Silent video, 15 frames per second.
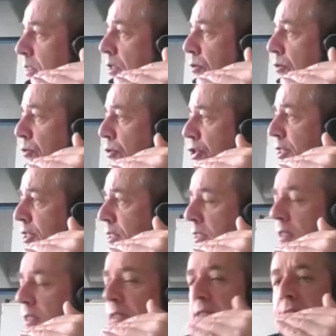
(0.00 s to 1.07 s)

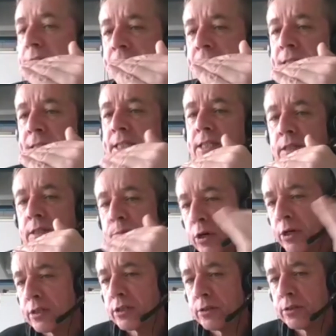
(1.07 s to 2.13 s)
solution is a
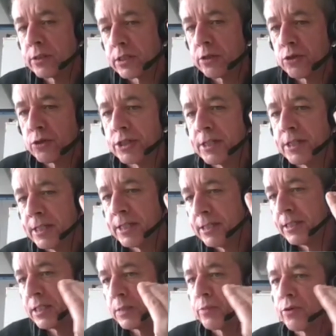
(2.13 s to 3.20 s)
monotone solution
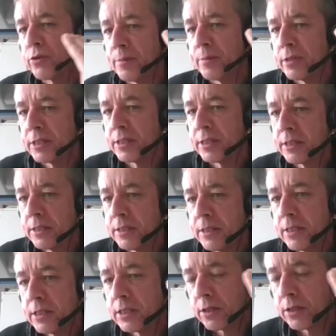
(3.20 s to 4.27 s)
in this parameter.
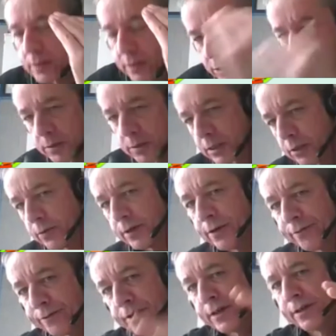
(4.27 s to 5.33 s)
So
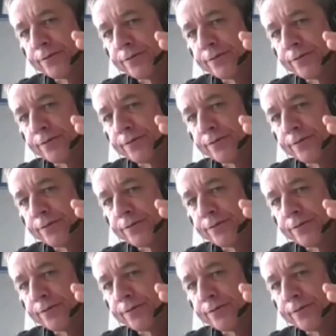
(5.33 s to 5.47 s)
if